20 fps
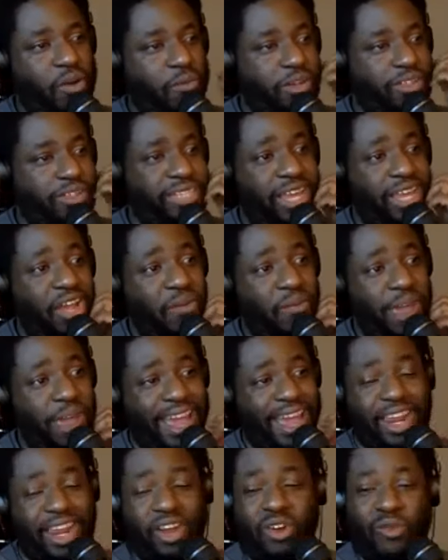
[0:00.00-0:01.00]
But he's like, "Yo, man, I
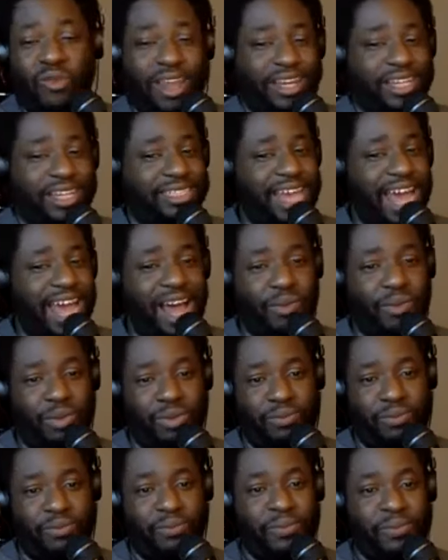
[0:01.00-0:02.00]
got to go write this album."
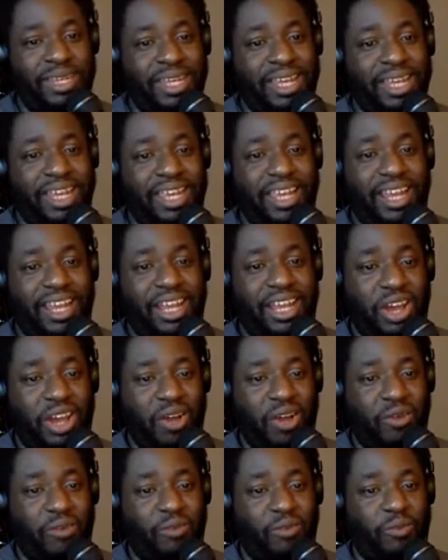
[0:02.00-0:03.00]
You
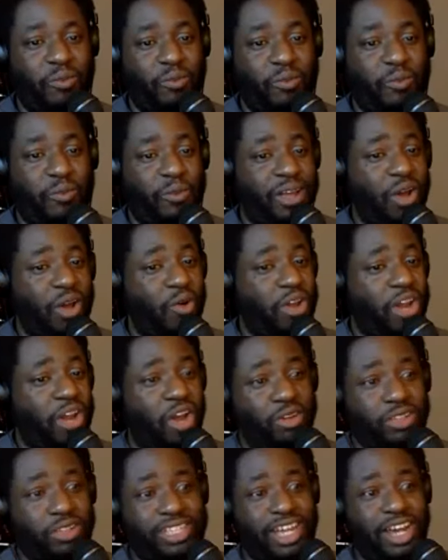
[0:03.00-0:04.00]
know, go in the
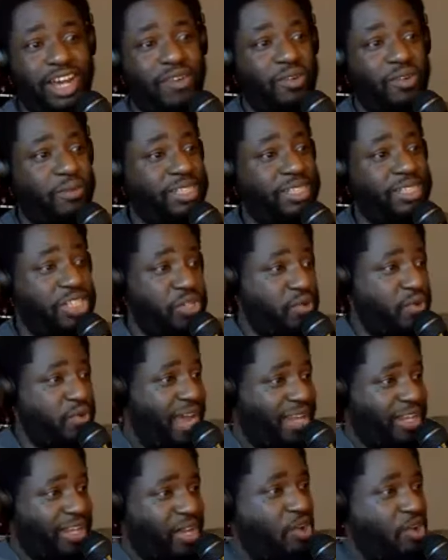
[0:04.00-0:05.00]
hotel room. This dude
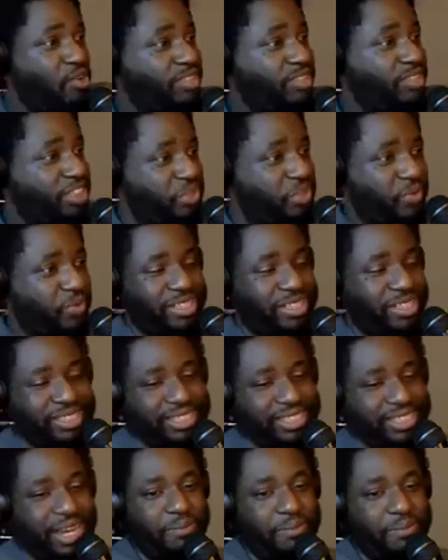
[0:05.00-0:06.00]
got the whole situation
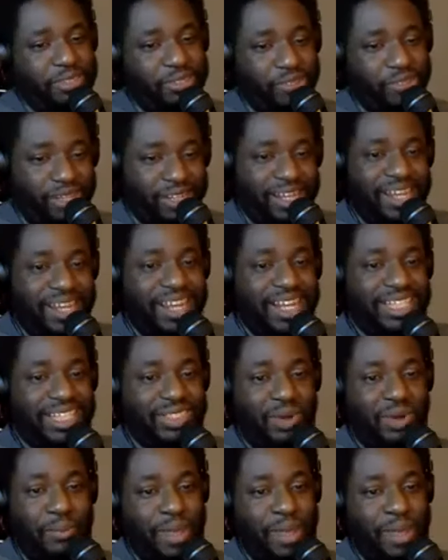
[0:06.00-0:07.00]
set up to
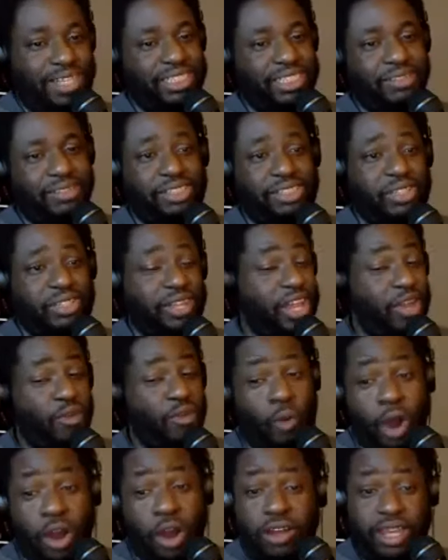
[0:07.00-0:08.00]
to a makeshift. He
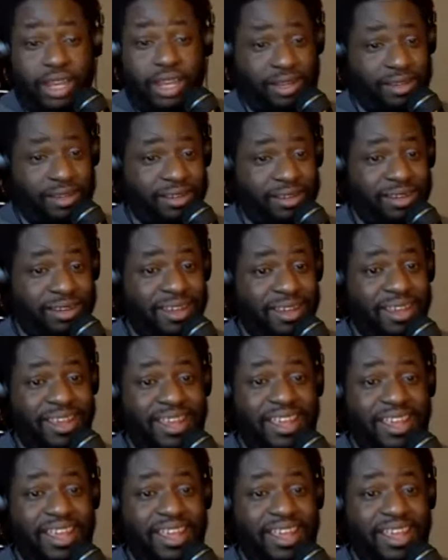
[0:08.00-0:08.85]
working. Mm.